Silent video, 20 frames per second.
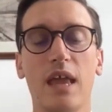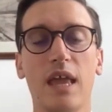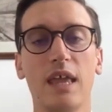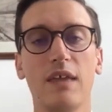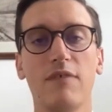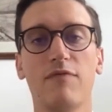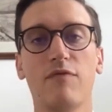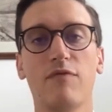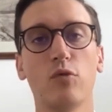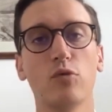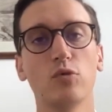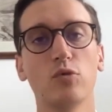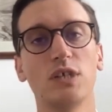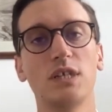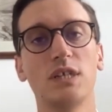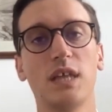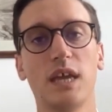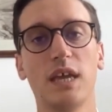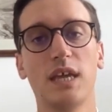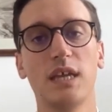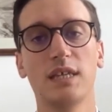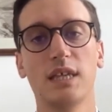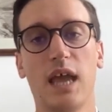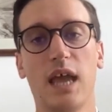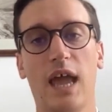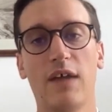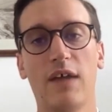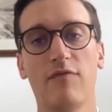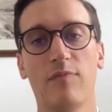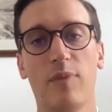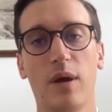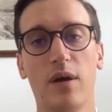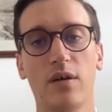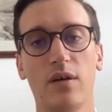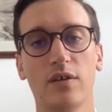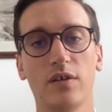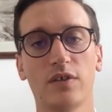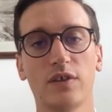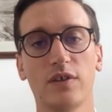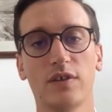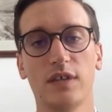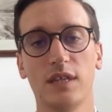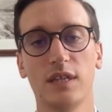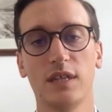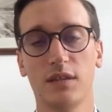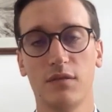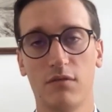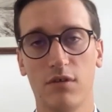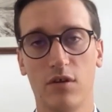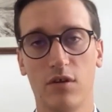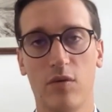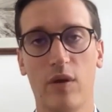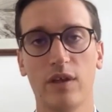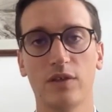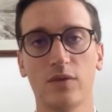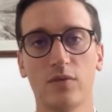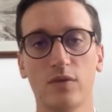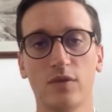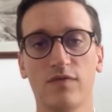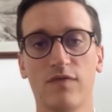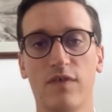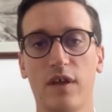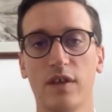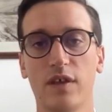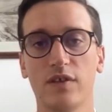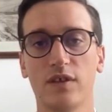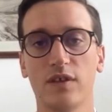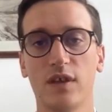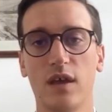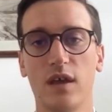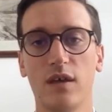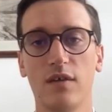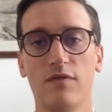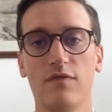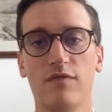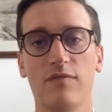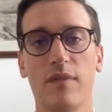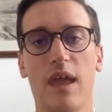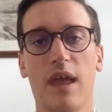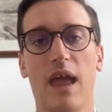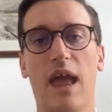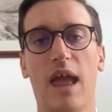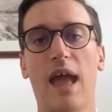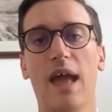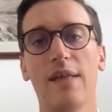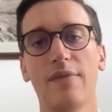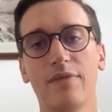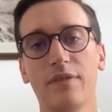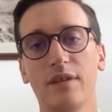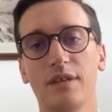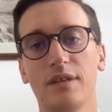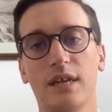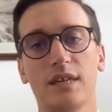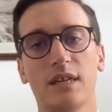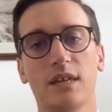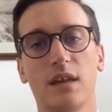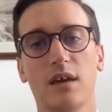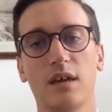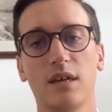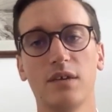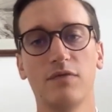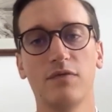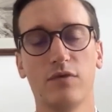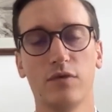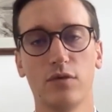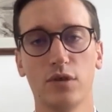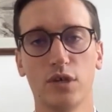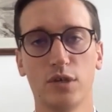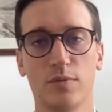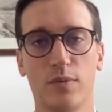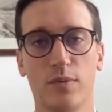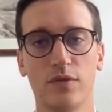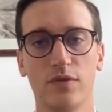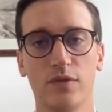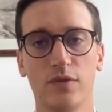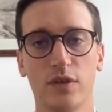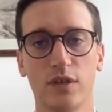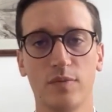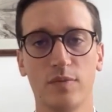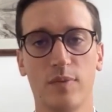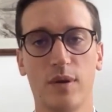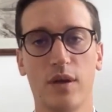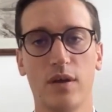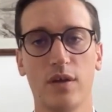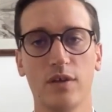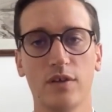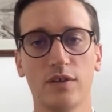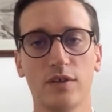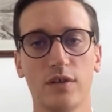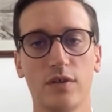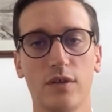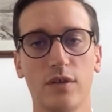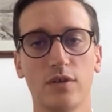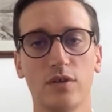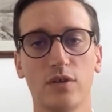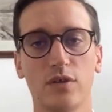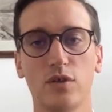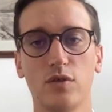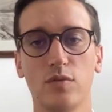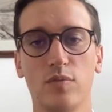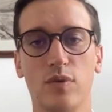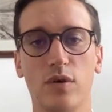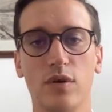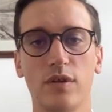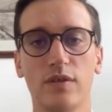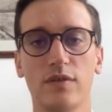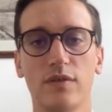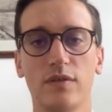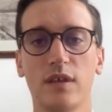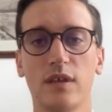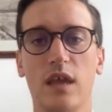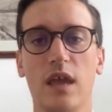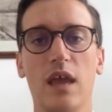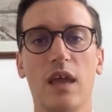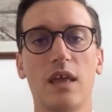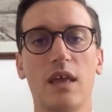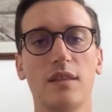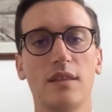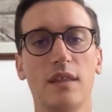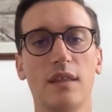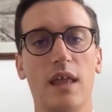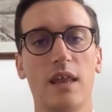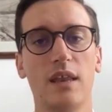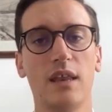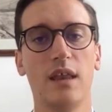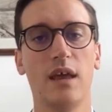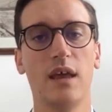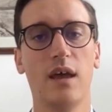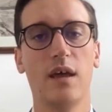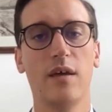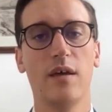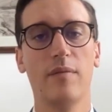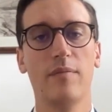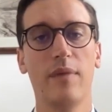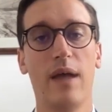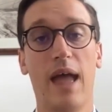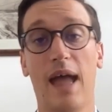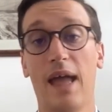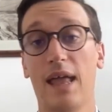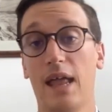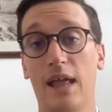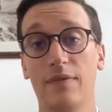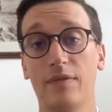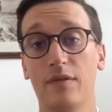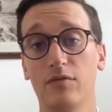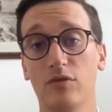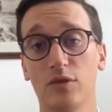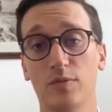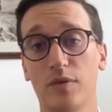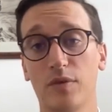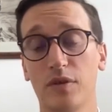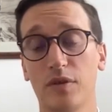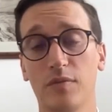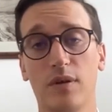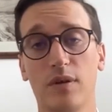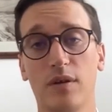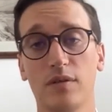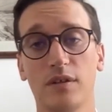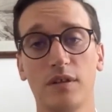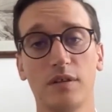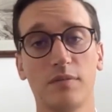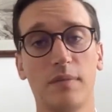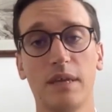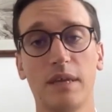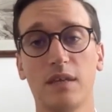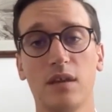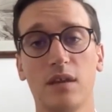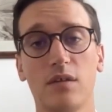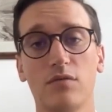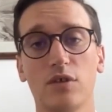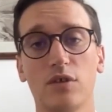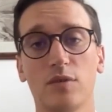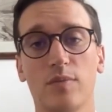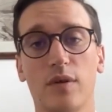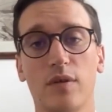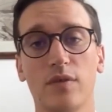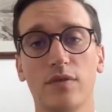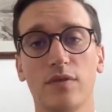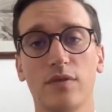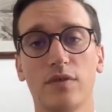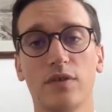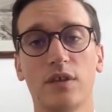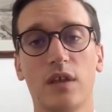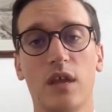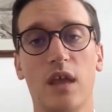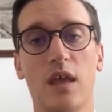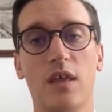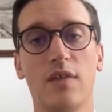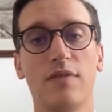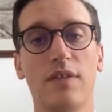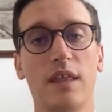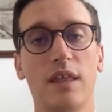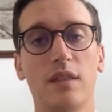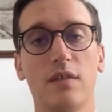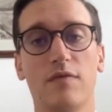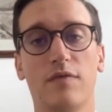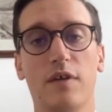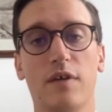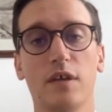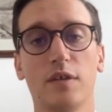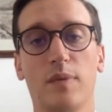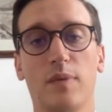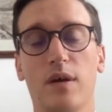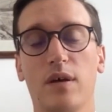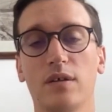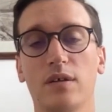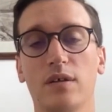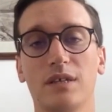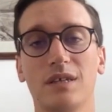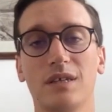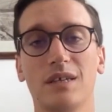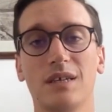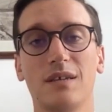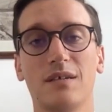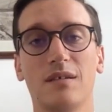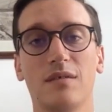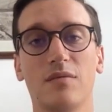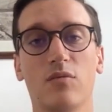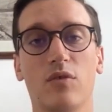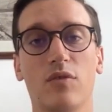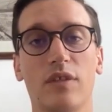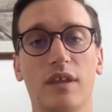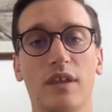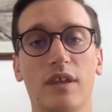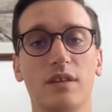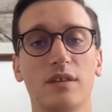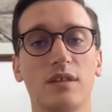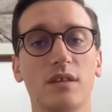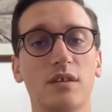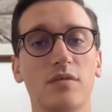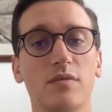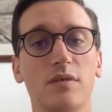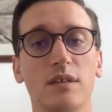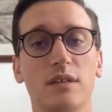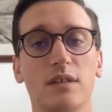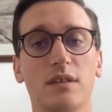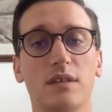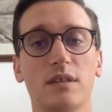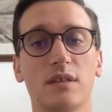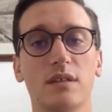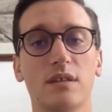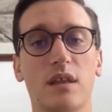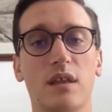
If 14 days have passed since the request was first served and the deadline for a response has passed, so those 2 points, then and the responding parties made no response, then the first party, what they can do is